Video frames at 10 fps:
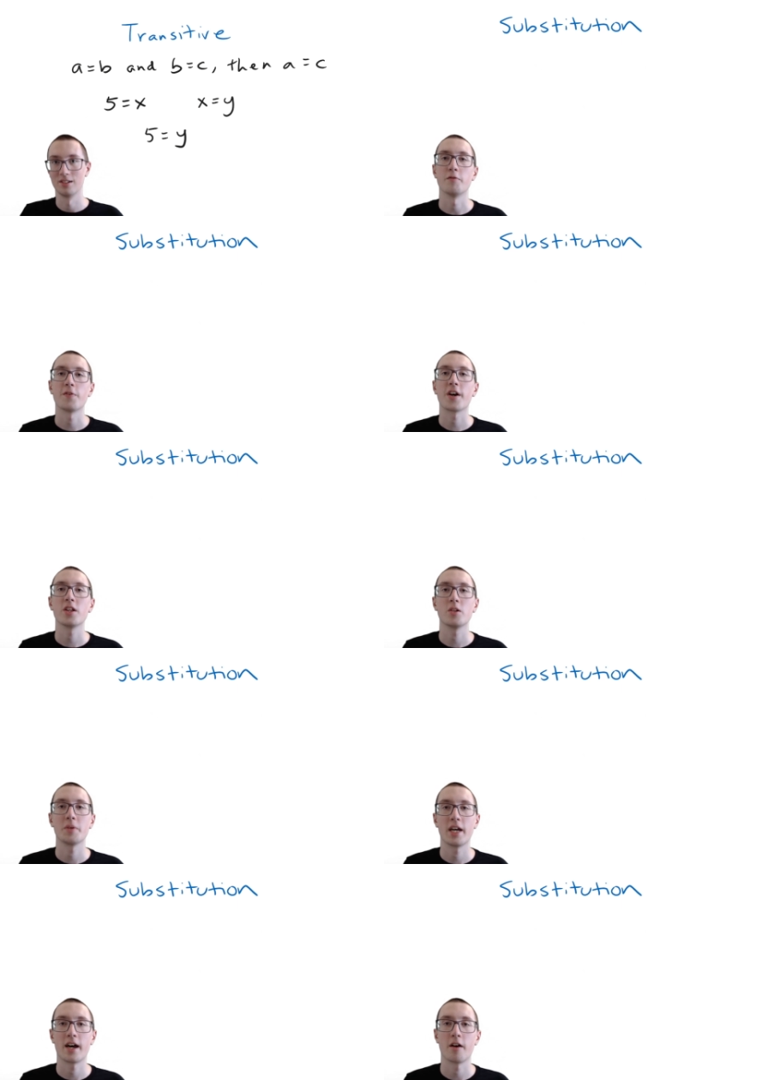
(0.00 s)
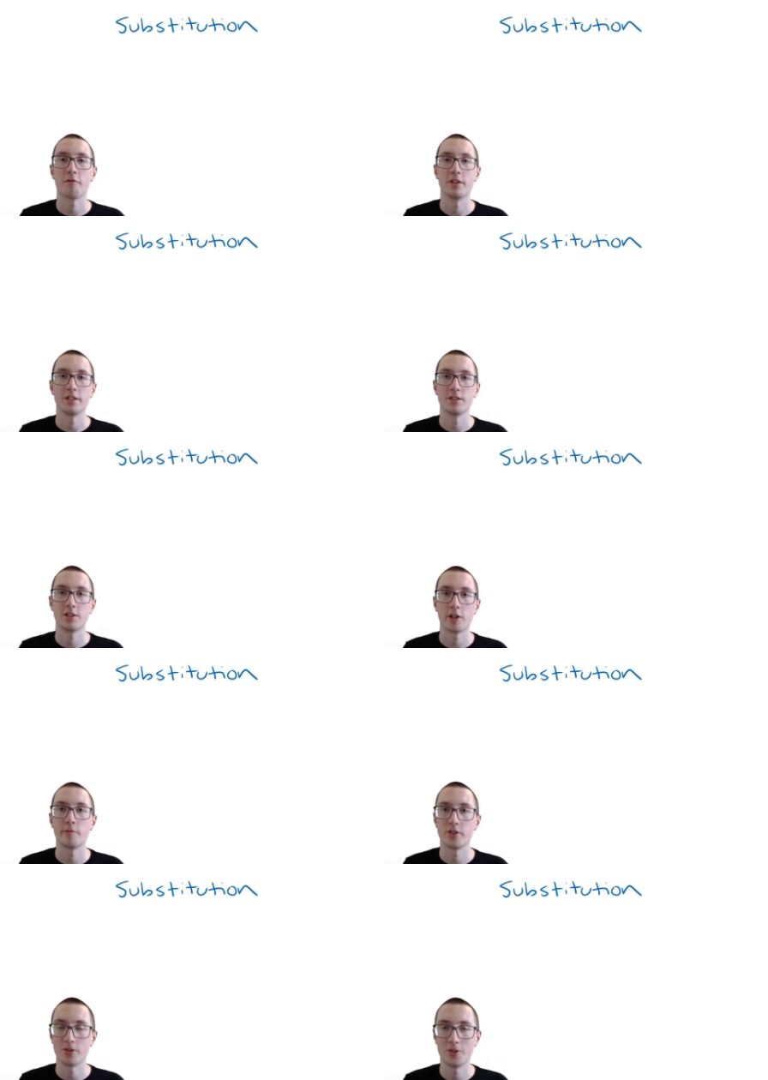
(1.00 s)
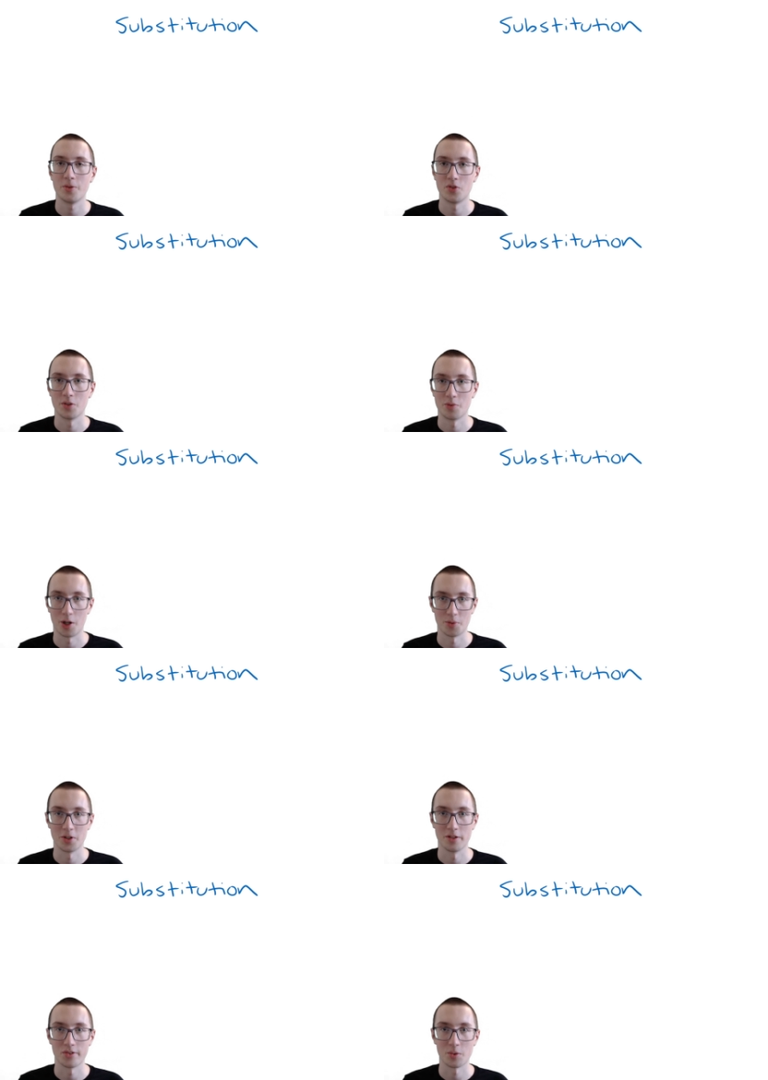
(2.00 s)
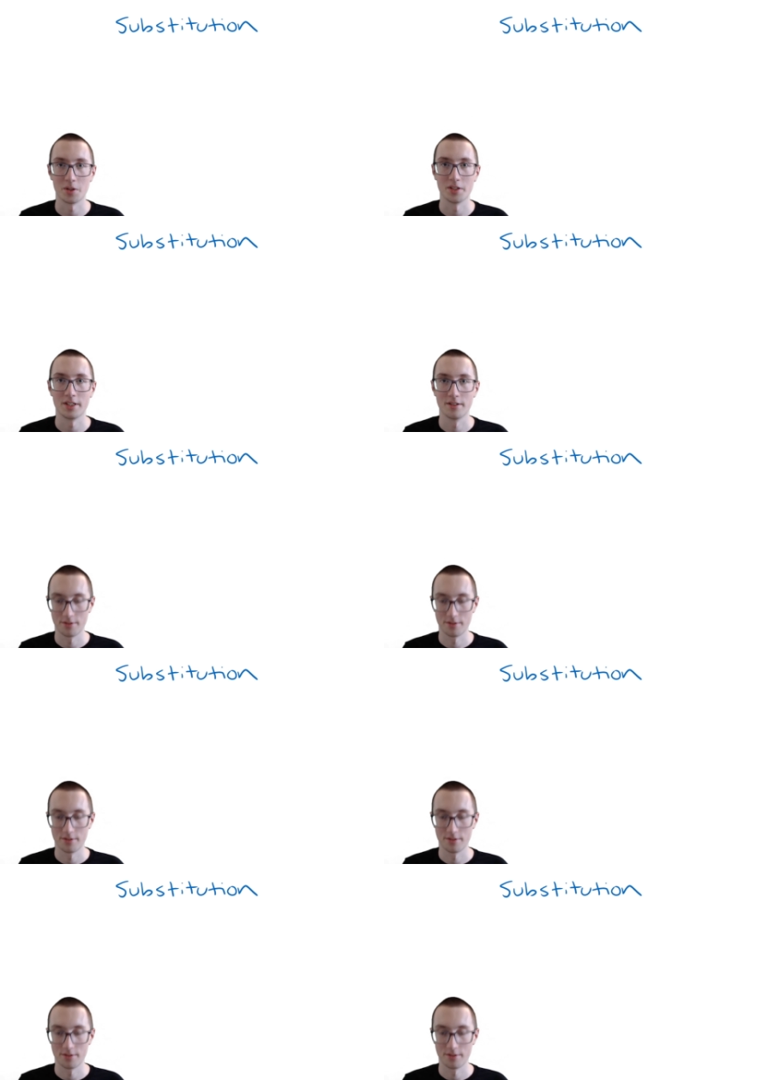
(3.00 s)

And finally, we have the substitution property of equality.